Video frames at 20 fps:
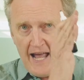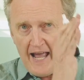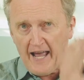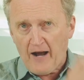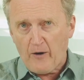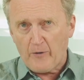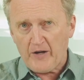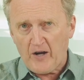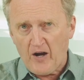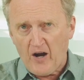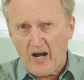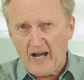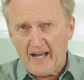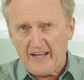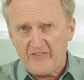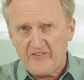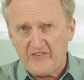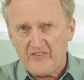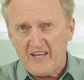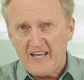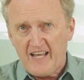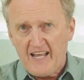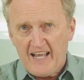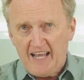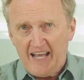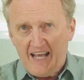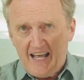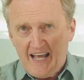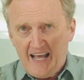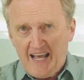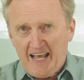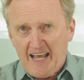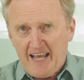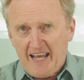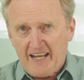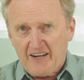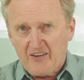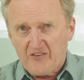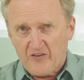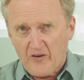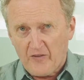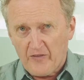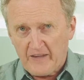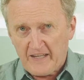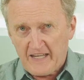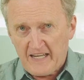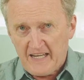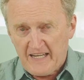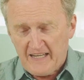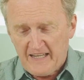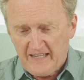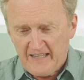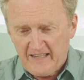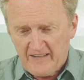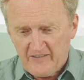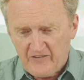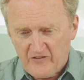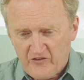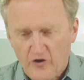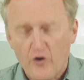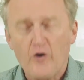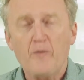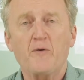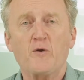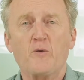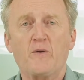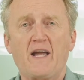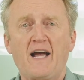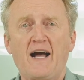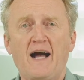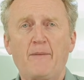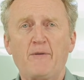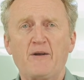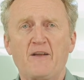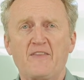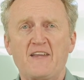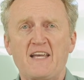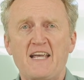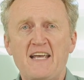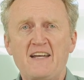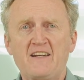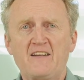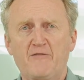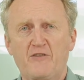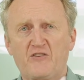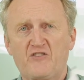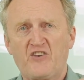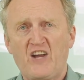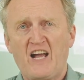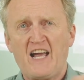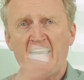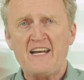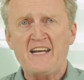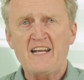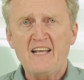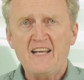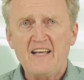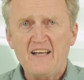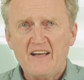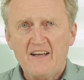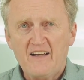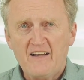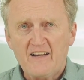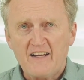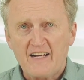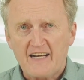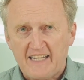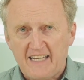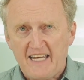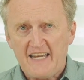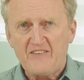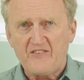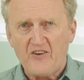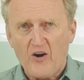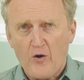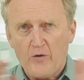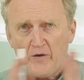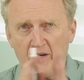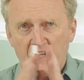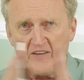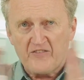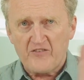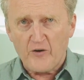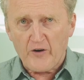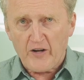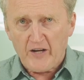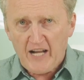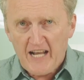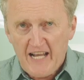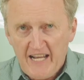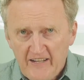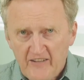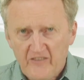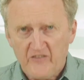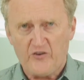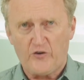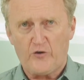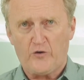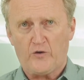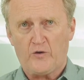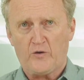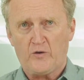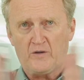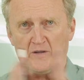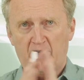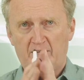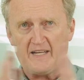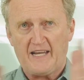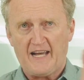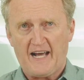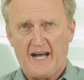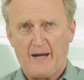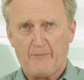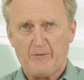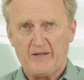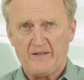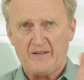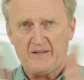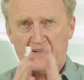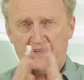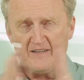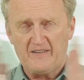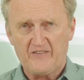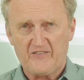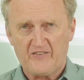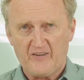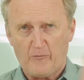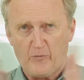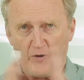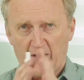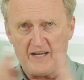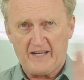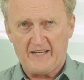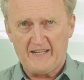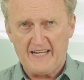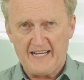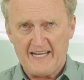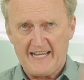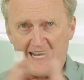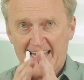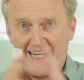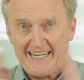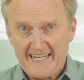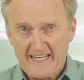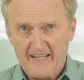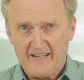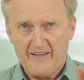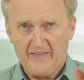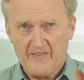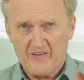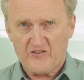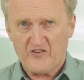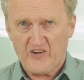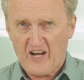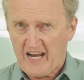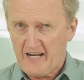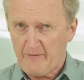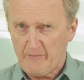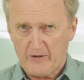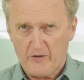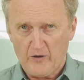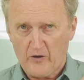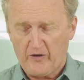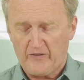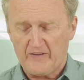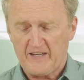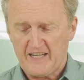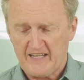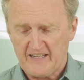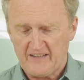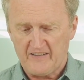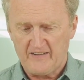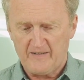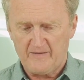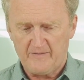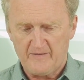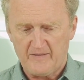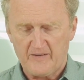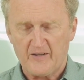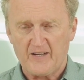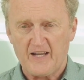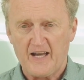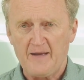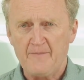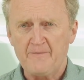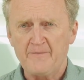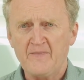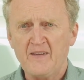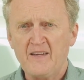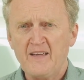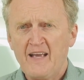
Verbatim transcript: Aldehydes, it is on the terminal carbon at the end of a chain. A ketone, it's on an internal carbon somewhere in the chain, but not at the end. Okay?